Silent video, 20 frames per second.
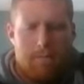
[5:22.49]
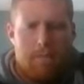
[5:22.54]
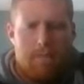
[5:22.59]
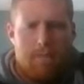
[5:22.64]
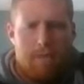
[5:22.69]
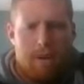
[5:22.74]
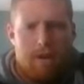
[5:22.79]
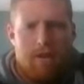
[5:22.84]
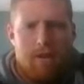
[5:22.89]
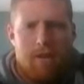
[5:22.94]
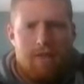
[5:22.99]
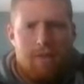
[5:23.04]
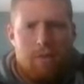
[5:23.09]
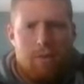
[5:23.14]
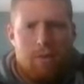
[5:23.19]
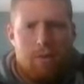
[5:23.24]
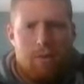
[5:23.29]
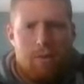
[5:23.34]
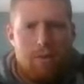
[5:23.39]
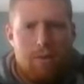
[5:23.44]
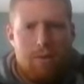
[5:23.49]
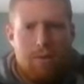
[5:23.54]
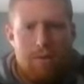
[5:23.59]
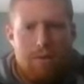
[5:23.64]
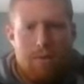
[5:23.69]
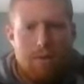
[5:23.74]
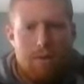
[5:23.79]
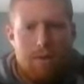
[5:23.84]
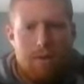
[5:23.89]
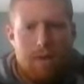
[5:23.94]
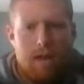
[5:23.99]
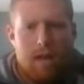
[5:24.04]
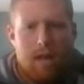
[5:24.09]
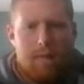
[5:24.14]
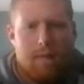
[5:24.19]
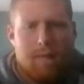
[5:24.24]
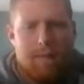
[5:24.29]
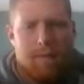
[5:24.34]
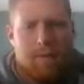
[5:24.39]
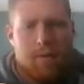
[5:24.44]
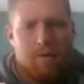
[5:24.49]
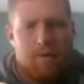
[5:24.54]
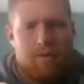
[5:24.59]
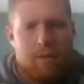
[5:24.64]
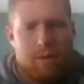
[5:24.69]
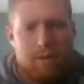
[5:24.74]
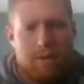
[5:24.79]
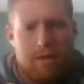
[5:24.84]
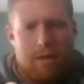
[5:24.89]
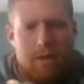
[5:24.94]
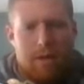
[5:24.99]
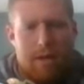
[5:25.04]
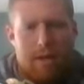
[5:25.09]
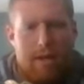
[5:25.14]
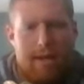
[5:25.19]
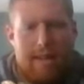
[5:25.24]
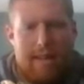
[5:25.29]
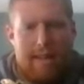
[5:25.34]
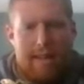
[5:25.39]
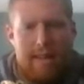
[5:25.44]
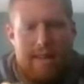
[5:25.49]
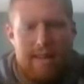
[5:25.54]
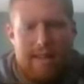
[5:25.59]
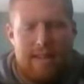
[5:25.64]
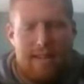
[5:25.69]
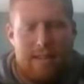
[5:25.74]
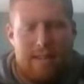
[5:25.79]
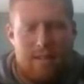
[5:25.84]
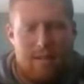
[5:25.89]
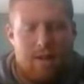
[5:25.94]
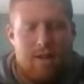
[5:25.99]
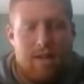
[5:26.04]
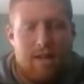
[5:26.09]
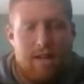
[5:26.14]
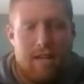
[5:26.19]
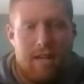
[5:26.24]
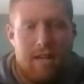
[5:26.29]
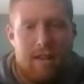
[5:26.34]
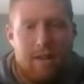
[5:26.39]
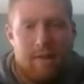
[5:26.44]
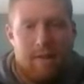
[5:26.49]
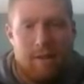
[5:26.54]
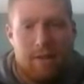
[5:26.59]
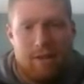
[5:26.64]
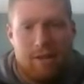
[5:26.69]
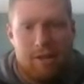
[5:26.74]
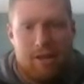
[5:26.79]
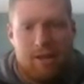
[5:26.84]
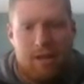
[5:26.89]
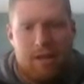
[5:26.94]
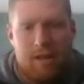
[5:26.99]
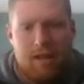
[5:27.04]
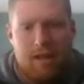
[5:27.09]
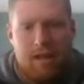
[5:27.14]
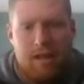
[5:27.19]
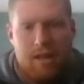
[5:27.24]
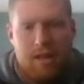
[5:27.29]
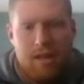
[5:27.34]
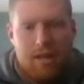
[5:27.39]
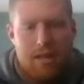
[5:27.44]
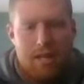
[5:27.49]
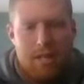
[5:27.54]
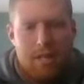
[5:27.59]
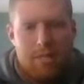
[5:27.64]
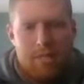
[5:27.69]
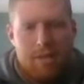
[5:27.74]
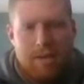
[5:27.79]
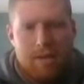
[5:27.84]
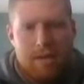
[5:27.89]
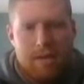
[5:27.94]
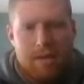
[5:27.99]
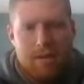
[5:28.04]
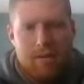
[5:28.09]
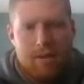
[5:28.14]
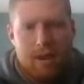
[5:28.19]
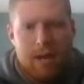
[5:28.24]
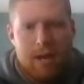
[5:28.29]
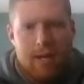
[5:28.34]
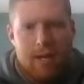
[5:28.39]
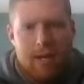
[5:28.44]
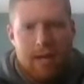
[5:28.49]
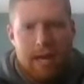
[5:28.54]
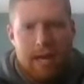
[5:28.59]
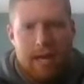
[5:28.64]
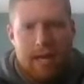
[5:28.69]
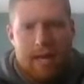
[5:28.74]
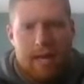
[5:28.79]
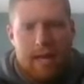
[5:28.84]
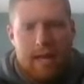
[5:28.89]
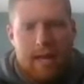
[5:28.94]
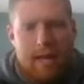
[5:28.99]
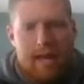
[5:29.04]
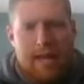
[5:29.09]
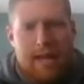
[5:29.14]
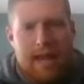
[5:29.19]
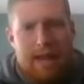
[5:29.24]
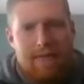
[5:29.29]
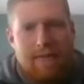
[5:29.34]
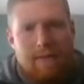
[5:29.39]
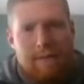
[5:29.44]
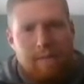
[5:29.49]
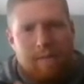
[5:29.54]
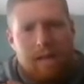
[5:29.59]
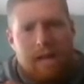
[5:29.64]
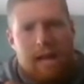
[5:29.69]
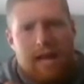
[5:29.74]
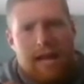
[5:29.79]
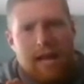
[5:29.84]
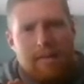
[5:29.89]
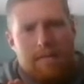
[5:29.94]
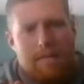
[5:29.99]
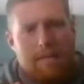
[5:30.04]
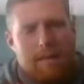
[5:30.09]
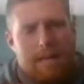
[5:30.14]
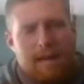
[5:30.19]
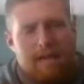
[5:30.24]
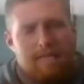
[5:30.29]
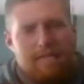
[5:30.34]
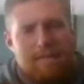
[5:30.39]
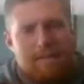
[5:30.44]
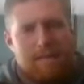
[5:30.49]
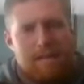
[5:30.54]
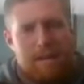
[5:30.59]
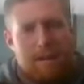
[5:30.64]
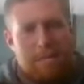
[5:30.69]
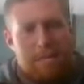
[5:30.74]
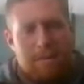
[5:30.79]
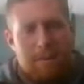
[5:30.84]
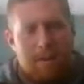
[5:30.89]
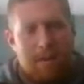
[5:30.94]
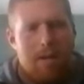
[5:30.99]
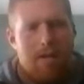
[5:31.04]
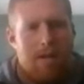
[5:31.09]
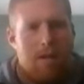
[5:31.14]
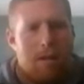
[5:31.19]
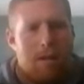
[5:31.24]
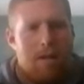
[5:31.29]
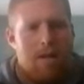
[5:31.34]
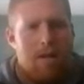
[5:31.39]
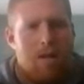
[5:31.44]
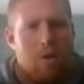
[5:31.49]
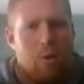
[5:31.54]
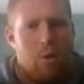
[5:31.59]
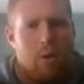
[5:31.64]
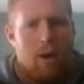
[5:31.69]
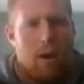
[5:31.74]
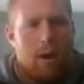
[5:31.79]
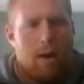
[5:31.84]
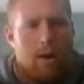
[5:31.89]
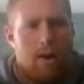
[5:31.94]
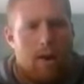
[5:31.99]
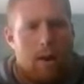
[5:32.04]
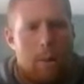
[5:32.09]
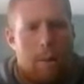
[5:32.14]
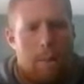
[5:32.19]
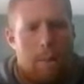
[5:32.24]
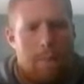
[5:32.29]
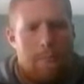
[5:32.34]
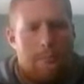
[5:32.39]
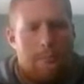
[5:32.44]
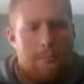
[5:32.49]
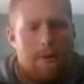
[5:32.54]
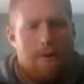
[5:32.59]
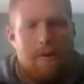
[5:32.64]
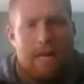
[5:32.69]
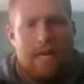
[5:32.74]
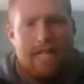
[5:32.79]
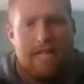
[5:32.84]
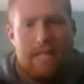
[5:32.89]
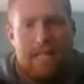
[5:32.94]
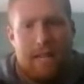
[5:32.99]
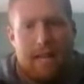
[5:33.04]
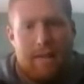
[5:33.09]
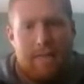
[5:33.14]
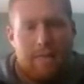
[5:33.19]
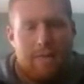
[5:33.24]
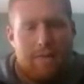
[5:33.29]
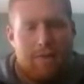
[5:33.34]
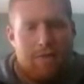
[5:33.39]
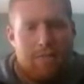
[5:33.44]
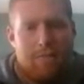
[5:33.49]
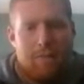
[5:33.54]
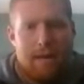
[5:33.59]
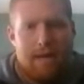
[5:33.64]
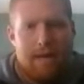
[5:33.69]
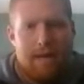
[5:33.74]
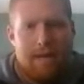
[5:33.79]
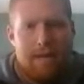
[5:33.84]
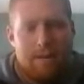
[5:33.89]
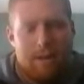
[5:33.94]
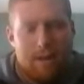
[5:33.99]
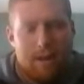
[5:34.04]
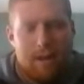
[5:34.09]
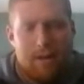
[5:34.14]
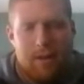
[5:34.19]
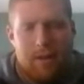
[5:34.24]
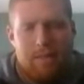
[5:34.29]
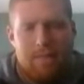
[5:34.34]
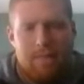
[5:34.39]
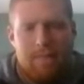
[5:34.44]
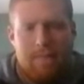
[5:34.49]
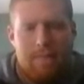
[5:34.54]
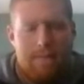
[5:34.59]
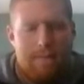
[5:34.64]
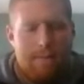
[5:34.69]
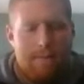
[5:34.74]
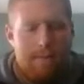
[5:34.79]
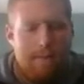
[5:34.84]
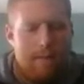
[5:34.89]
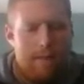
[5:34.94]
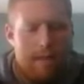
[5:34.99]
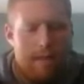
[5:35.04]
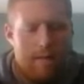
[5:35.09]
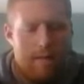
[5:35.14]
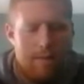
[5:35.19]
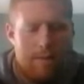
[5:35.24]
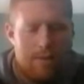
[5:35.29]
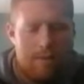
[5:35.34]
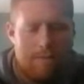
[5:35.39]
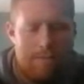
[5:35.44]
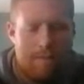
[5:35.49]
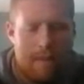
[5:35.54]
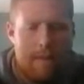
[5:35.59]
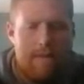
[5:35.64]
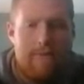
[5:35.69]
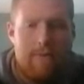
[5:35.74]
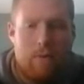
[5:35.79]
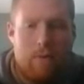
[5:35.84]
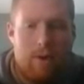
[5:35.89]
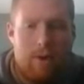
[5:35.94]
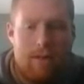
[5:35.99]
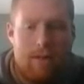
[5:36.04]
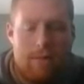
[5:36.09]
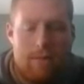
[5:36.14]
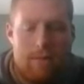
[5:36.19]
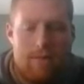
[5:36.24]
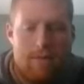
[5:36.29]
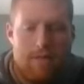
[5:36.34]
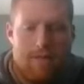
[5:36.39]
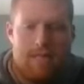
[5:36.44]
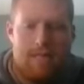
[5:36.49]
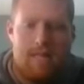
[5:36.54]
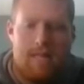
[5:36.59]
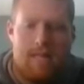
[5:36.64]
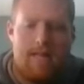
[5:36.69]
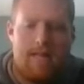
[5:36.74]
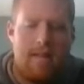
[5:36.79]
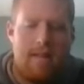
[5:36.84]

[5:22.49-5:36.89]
Fairly affordable for a lot of people who are really starting to get into fishing. This would be a good rod to get. And they have them lineups, and they have them set up where they're designated for certain baits, or that's what they're meant for, I suppose you could say.